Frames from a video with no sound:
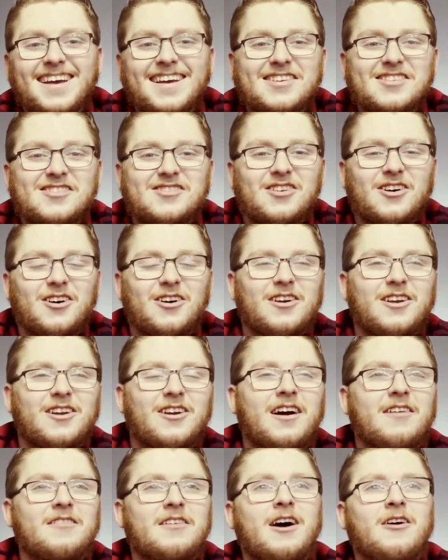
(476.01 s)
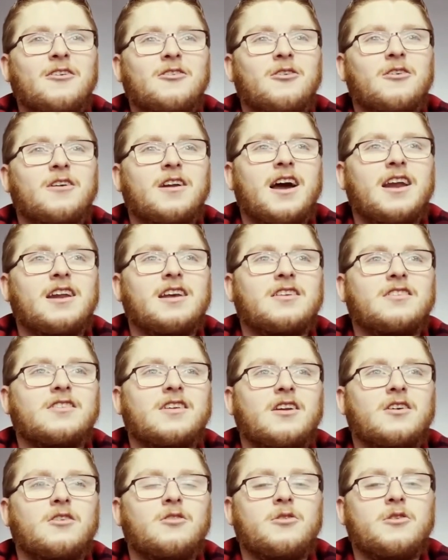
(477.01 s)
So, you know, having outdoor dining is kind
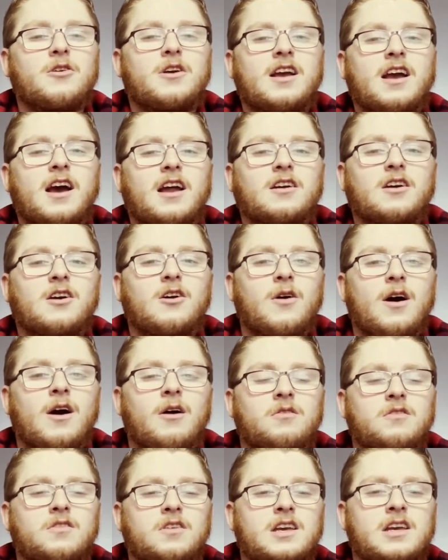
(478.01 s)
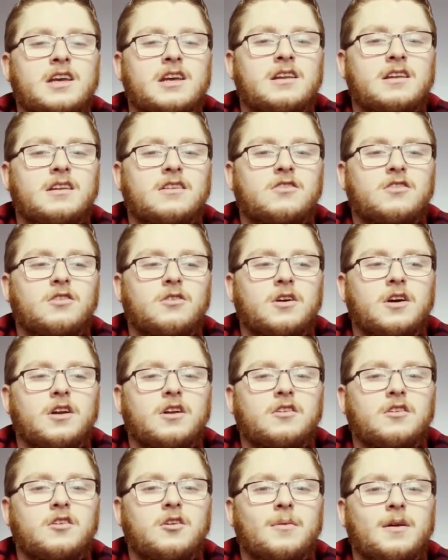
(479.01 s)
of cool. You can kind of go out to eat and still get a
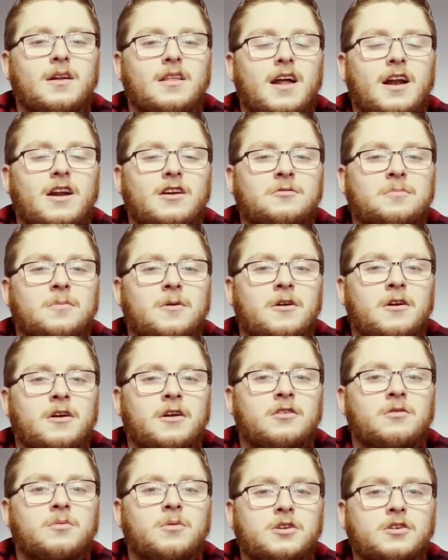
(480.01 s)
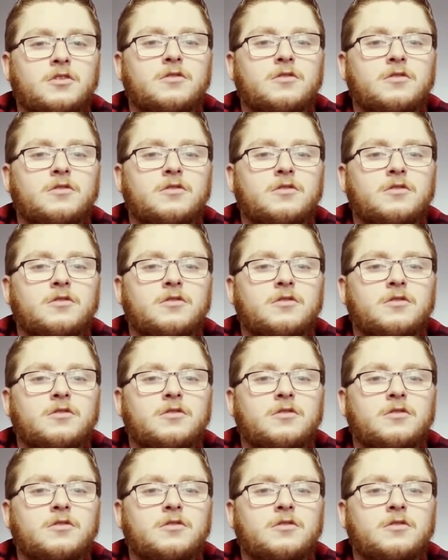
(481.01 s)
little bit of that experience, which is